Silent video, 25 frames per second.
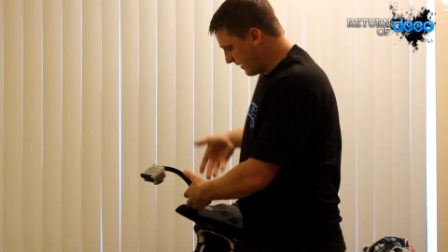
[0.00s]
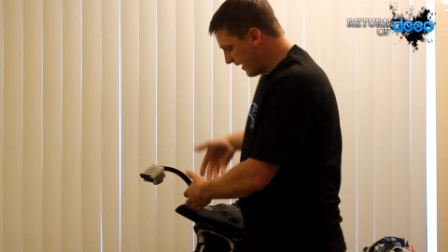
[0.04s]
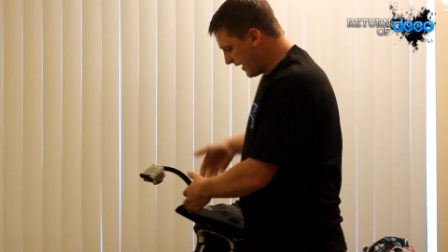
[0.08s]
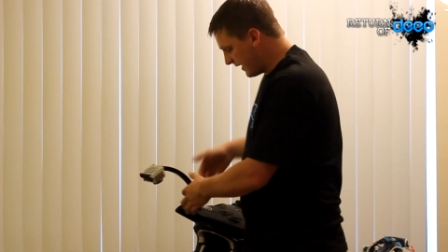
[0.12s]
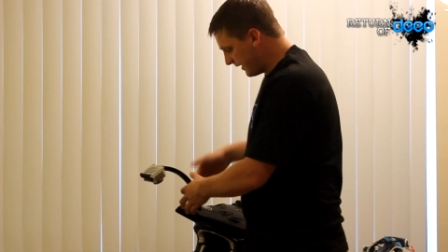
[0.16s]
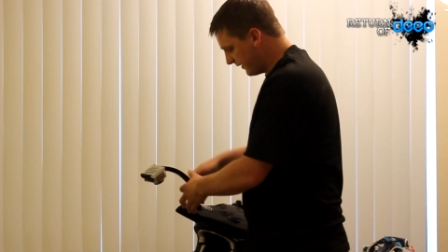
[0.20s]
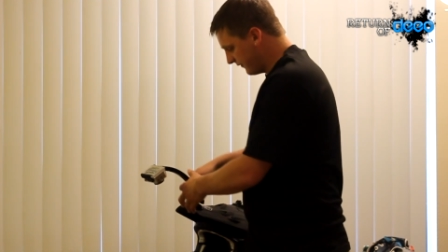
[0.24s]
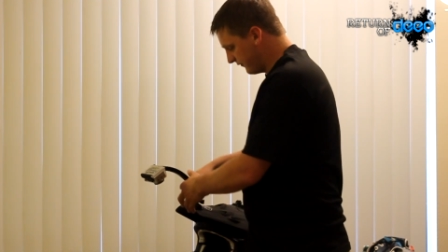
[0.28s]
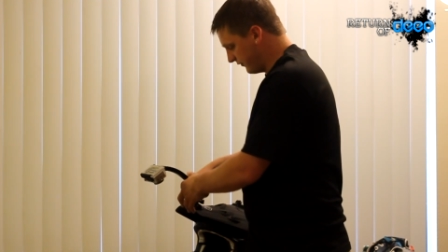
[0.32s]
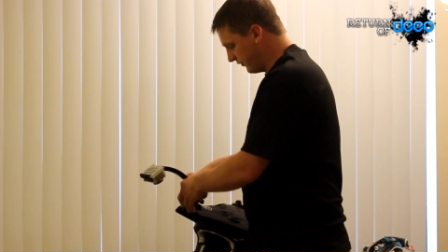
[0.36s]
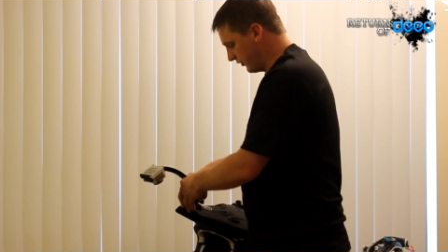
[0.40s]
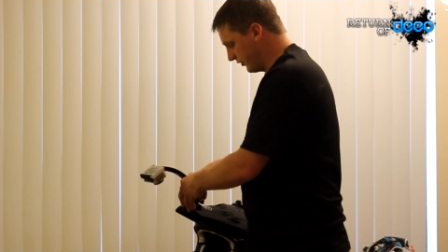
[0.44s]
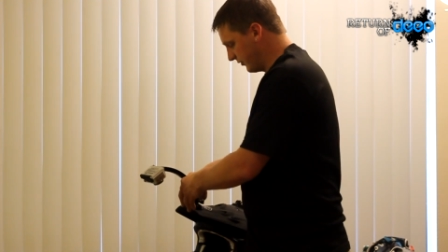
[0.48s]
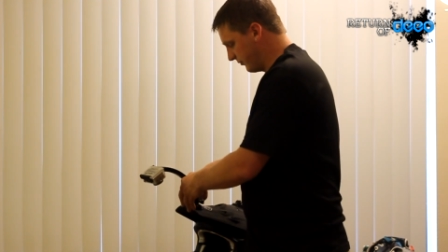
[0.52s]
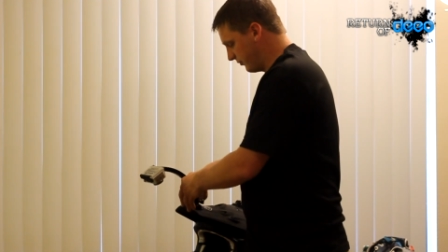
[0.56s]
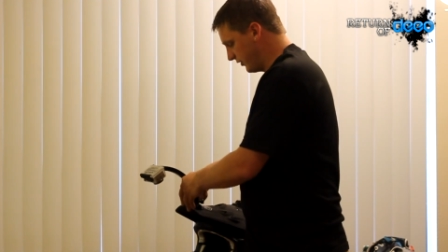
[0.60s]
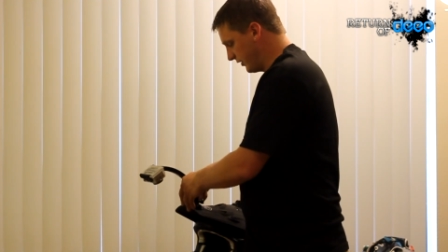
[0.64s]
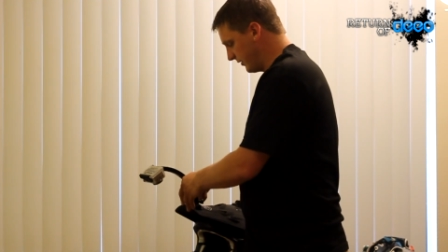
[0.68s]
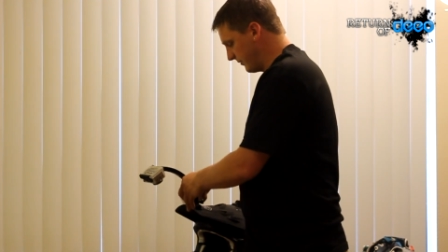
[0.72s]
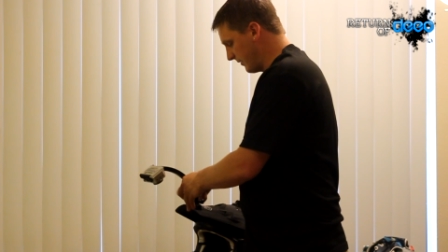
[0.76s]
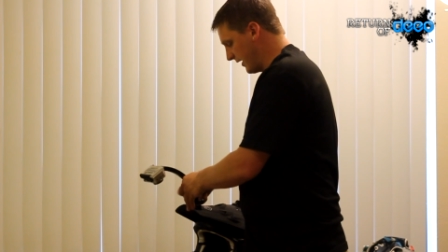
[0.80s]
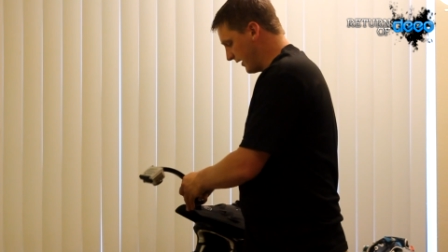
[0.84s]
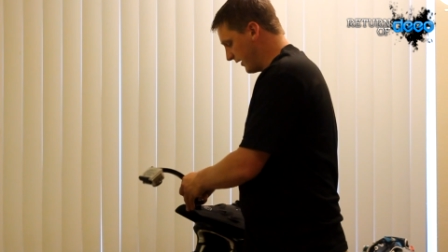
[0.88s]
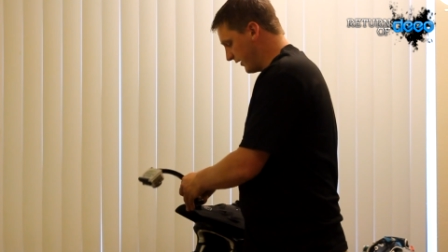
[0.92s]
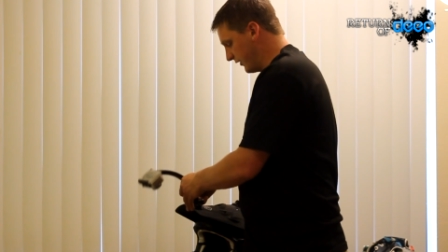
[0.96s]
back if you're going to put
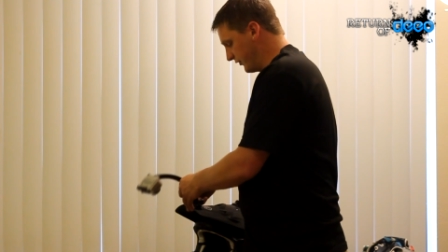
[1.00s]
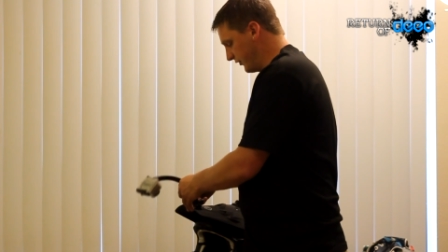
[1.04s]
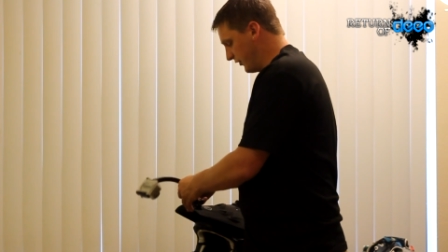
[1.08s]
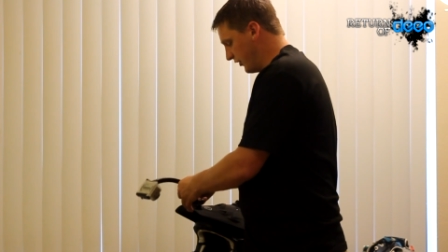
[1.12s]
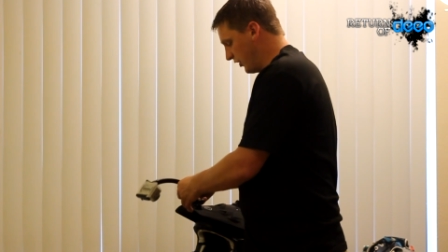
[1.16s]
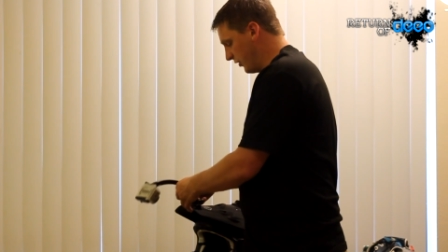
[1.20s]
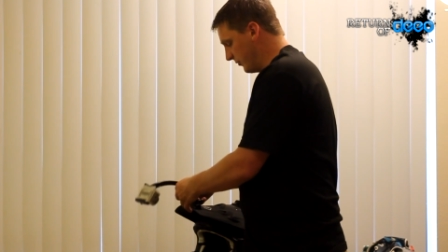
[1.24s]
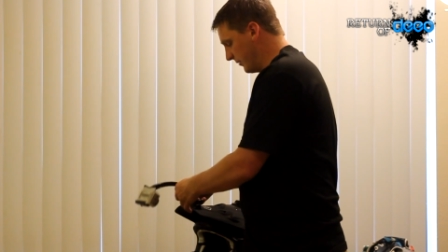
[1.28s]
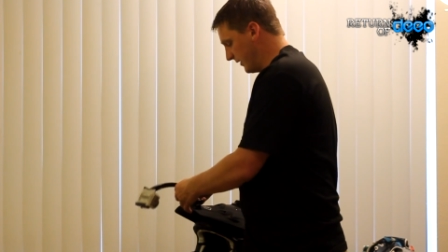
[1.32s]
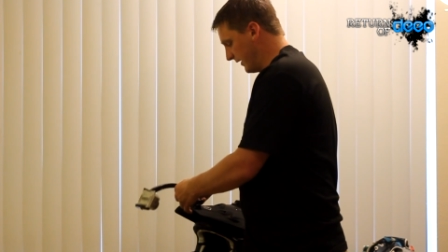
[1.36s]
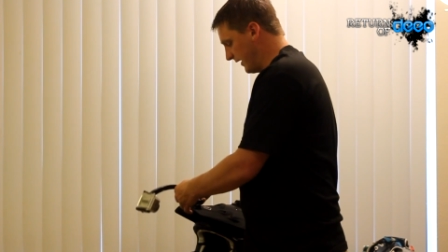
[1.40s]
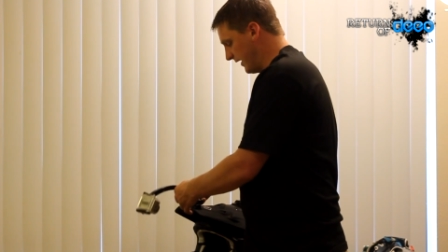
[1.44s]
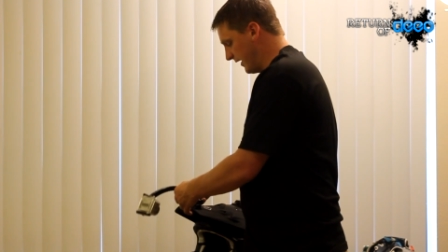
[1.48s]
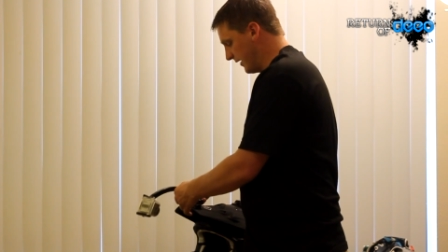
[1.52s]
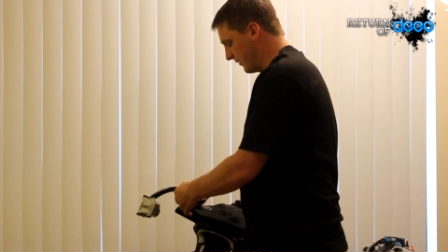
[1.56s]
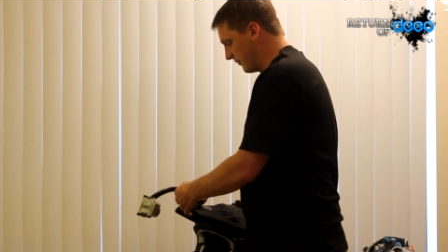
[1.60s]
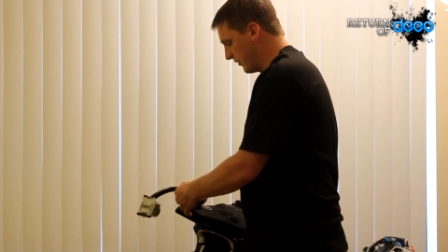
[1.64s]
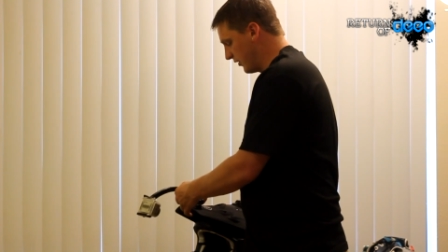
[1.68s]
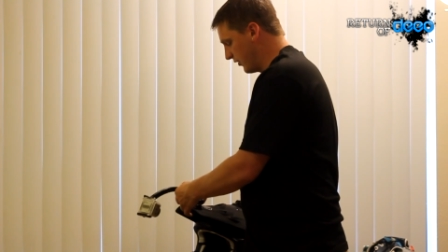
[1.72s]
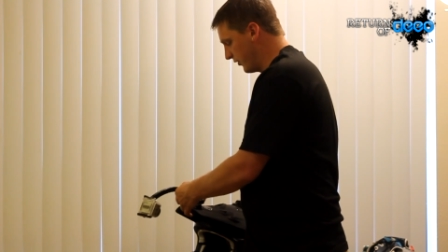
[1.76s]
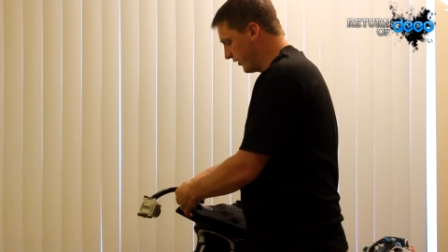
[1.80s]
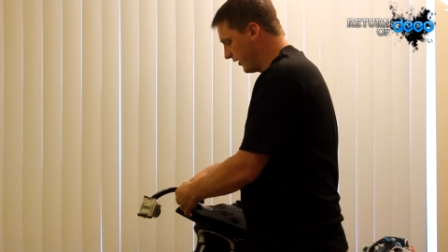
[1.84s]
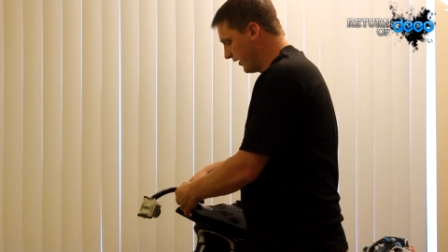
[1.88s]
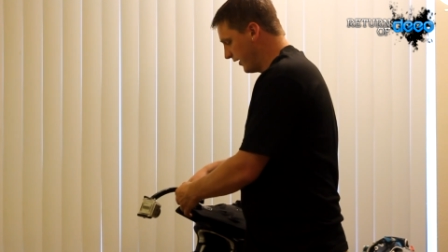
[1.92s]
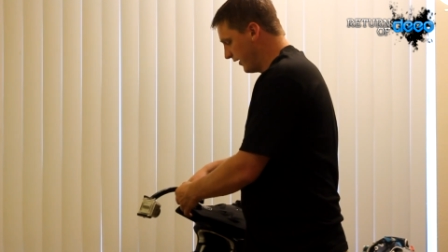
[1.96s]
it back on your helmet cam
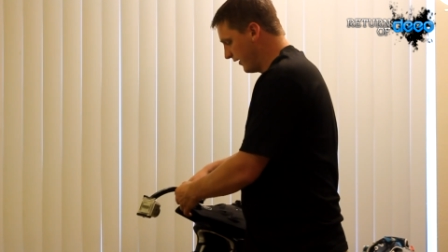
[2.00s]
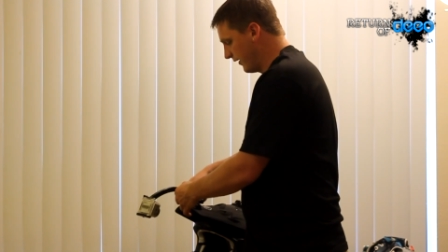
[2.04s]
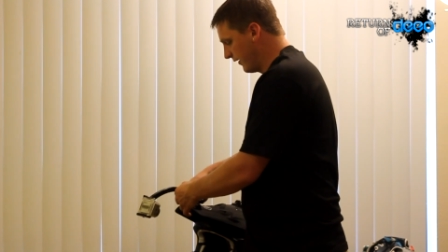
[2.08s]
mode.